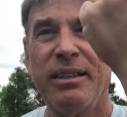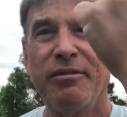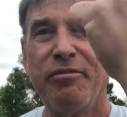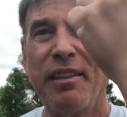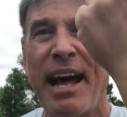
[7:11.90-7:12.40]

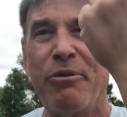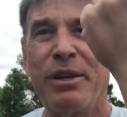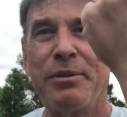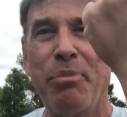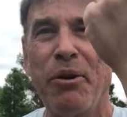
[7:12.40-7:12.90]
flat
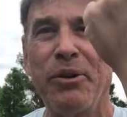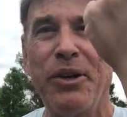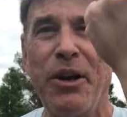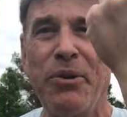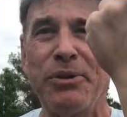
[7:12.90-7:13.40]
wrist bone.
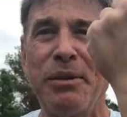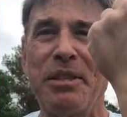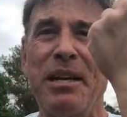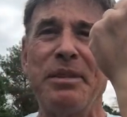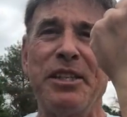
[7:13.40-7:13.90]
You know,
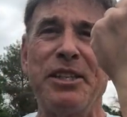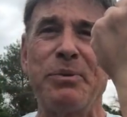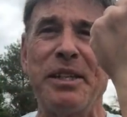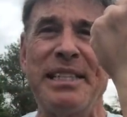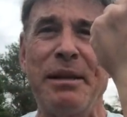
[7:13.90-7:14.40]
sometimes I just
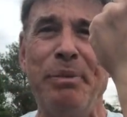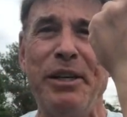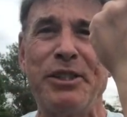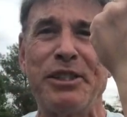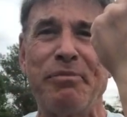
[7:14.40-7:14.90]
want to take
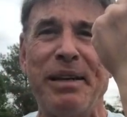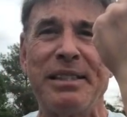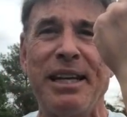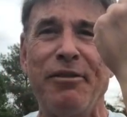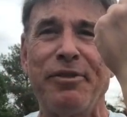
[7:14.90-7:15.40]
pictures of
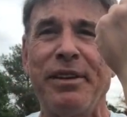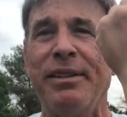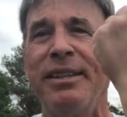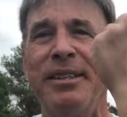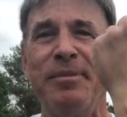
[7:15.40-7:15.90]
myself and,
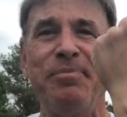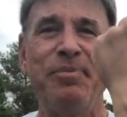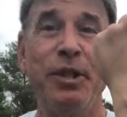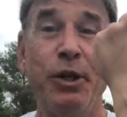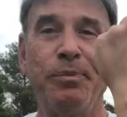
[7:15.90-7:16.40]

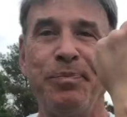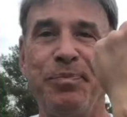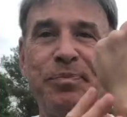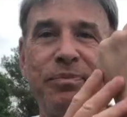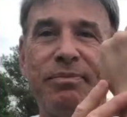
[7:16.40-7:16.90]
you know,
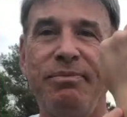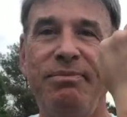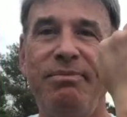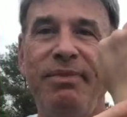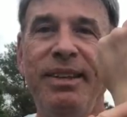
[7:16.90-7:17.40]

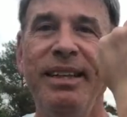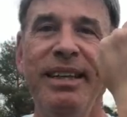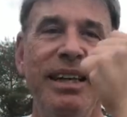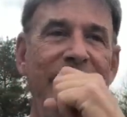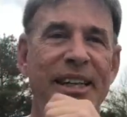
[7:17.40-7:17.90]

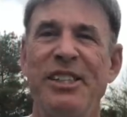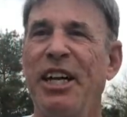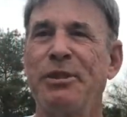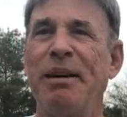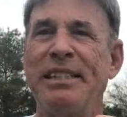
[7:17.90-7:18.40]
and
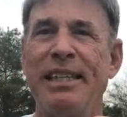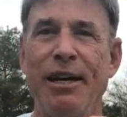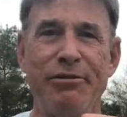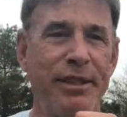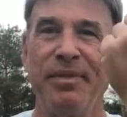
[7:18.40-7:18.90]
touch
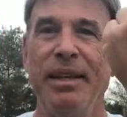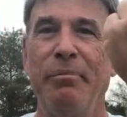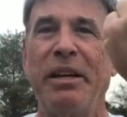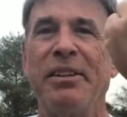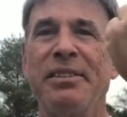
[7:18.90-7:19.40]
myself,
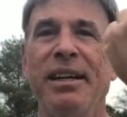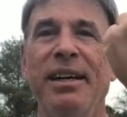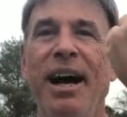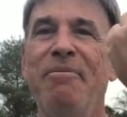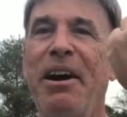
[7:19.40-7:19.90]
because
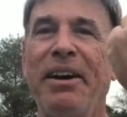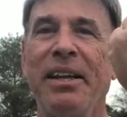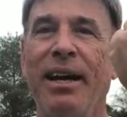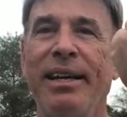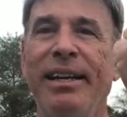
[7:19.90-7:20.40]
I'm very
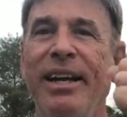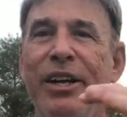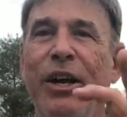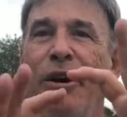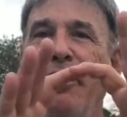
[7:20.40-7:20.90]
lucky.
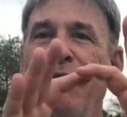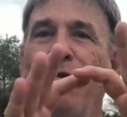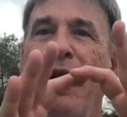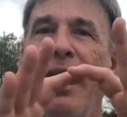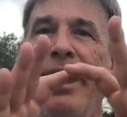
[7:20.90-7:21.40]
You know, if
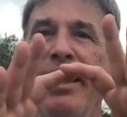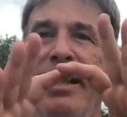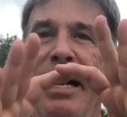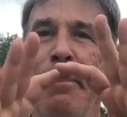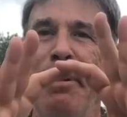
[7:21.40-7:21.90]
you've got a
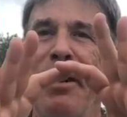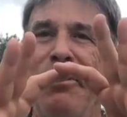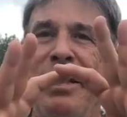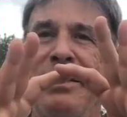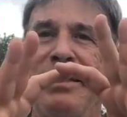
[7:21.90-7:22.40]
big
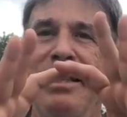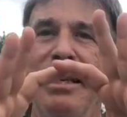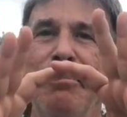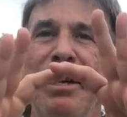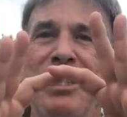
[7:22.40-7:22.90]
wrist,
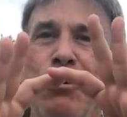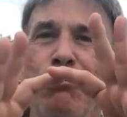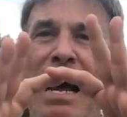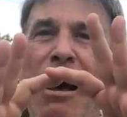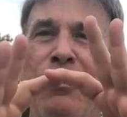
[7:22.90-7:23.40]
but it's a
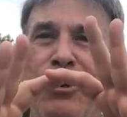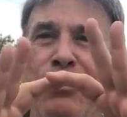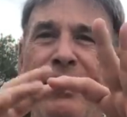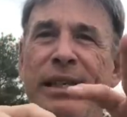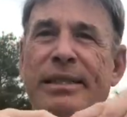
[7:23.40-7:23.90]
rounder
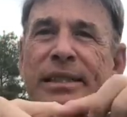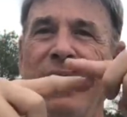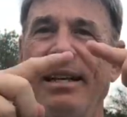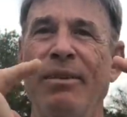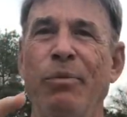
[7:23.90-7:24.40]
wrist,
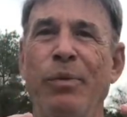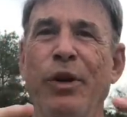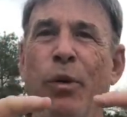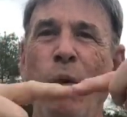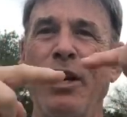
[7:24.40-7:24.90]
then,
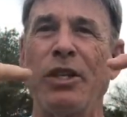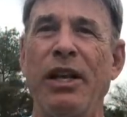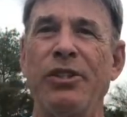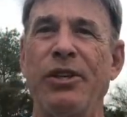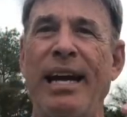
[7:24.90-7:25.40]
you know, watch
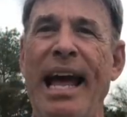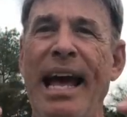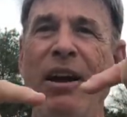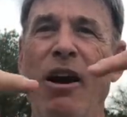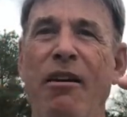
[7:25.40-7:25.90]
lugs are going to
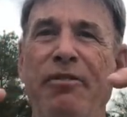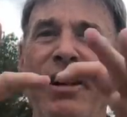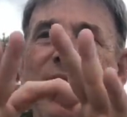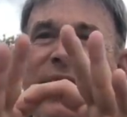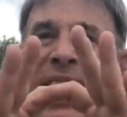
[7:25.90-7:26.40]
hang off
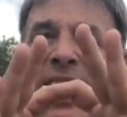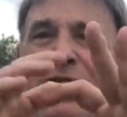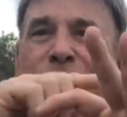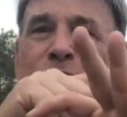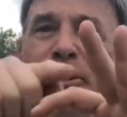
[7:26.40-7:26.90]
the
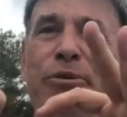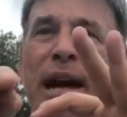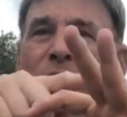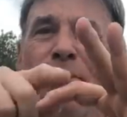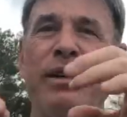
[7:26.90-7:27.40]
edge of your
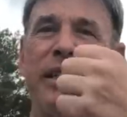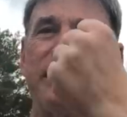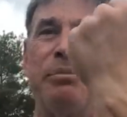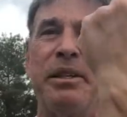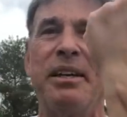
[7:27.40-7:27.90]
round
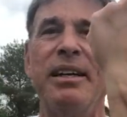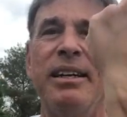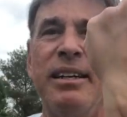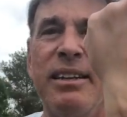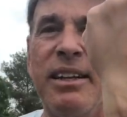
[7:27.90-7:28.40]
wrist. But
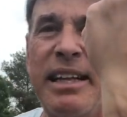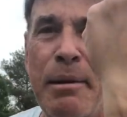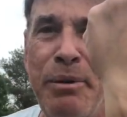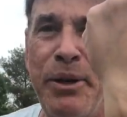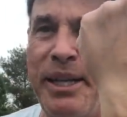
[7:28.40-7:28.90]
look at
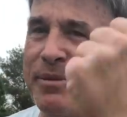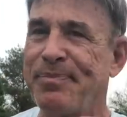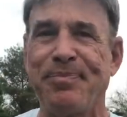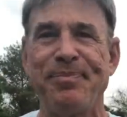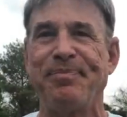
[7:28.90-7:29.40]
that beauty.
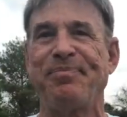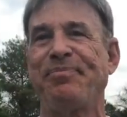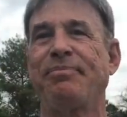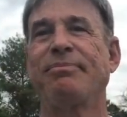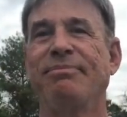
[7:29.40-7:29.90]

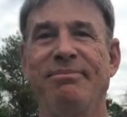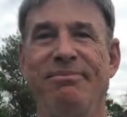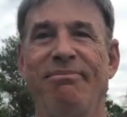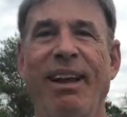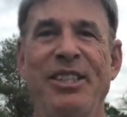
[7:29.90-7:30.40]

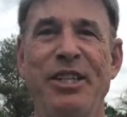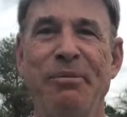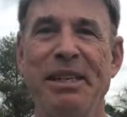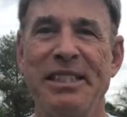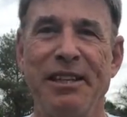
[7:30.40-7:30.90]
I
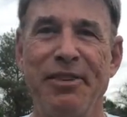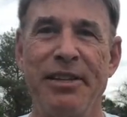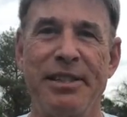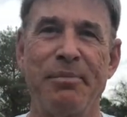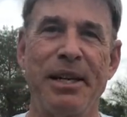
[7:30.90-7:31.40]
turn myself
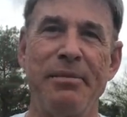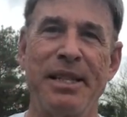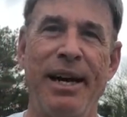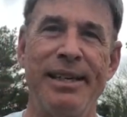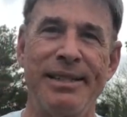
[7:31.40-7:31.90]
on sometimes,
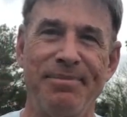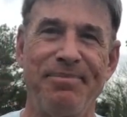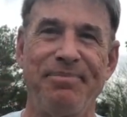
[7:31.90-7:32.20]
guys.